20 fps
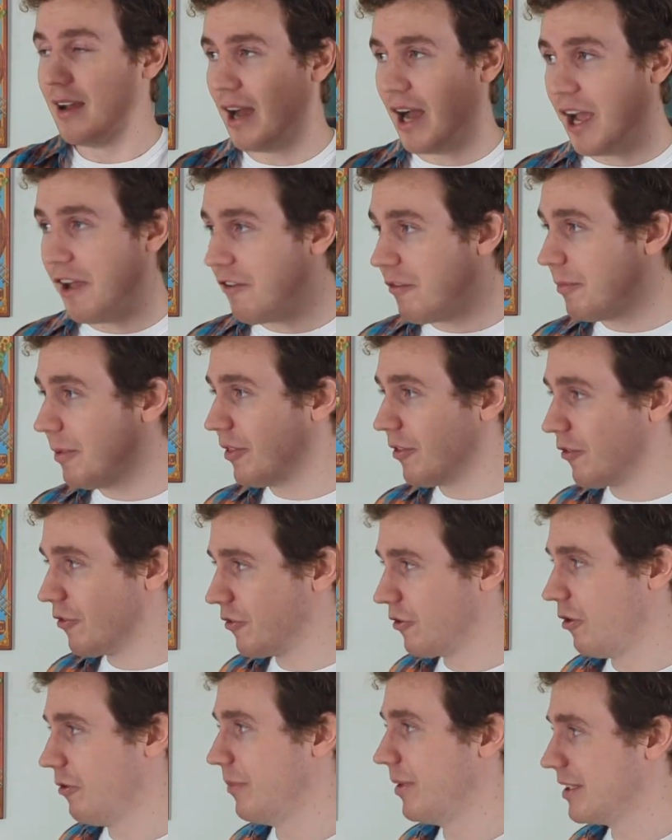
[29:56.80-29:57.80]
I spent
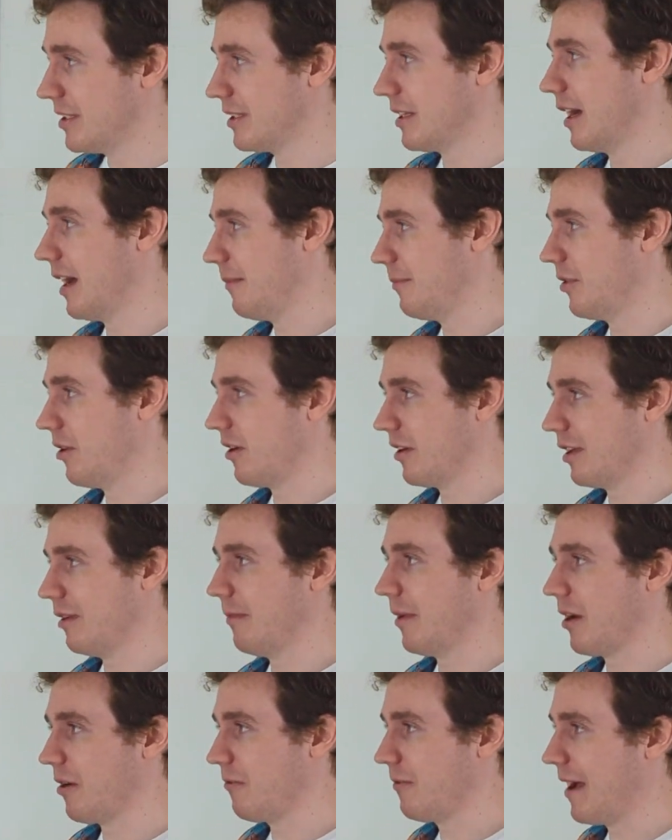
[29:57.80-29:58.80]
so much time talking
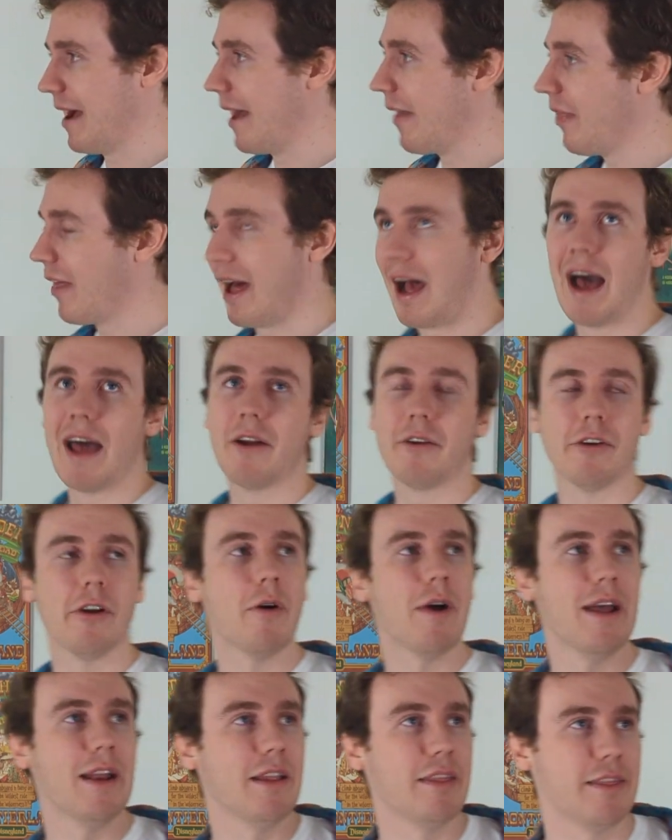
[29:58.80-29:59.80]
about a ride that I don't
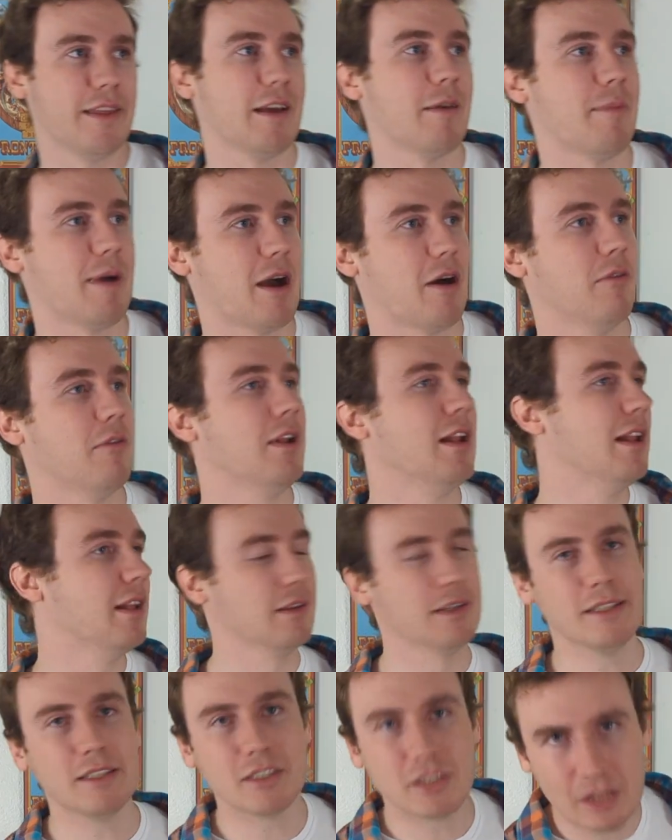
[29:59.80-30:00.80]
know anything about.
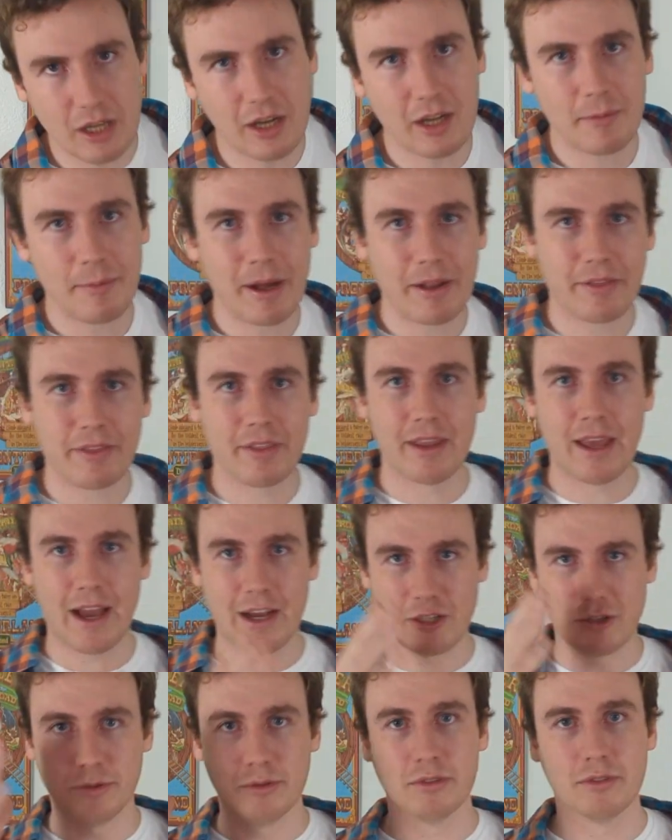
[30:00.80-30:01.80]
Let's talk about the
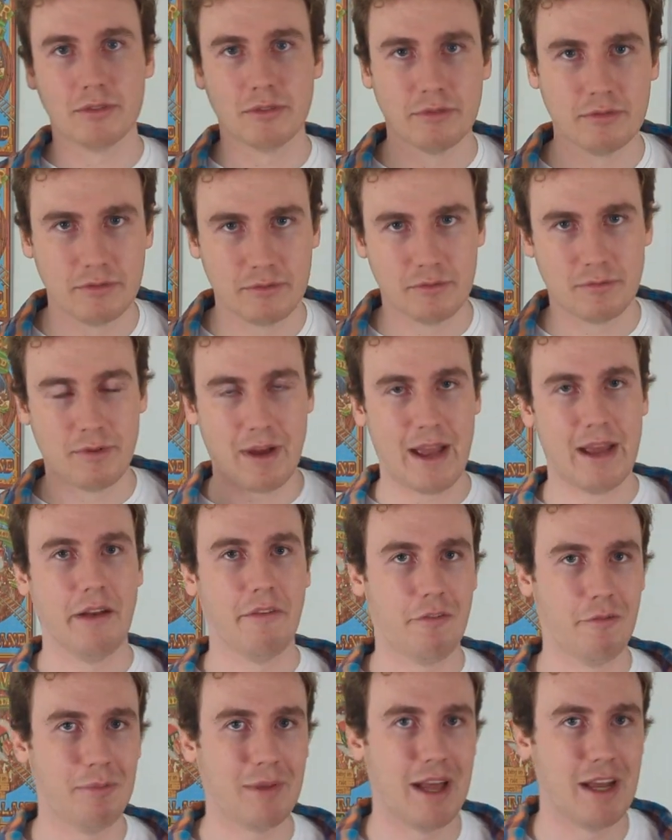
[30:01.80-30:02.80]
actual ride
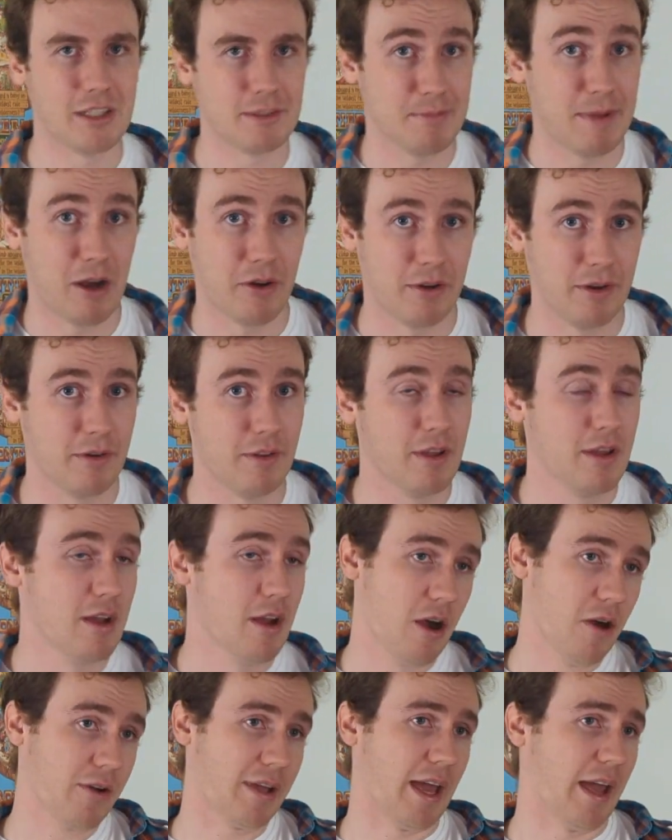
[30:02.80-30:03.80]
of Splash Mountain.
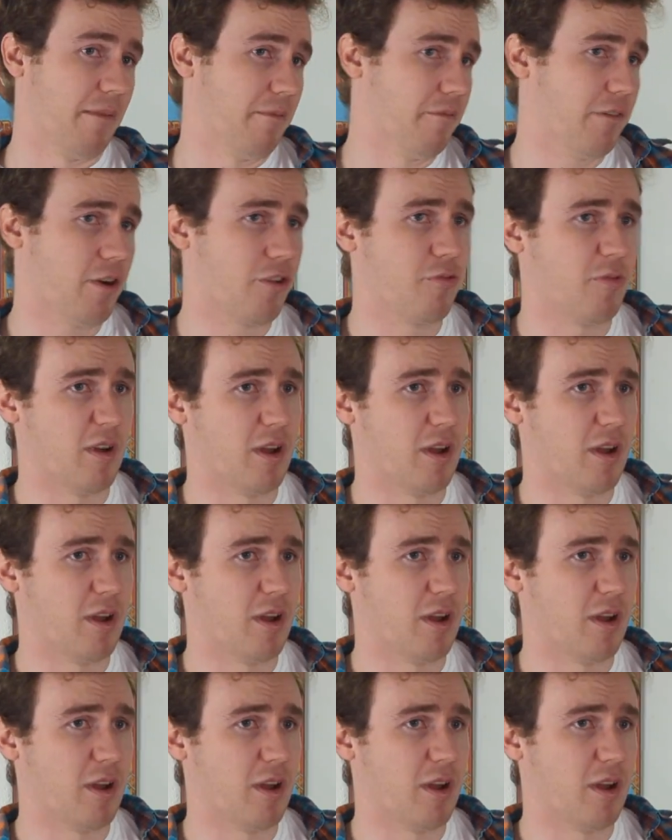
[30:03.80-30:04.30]
Okay, first of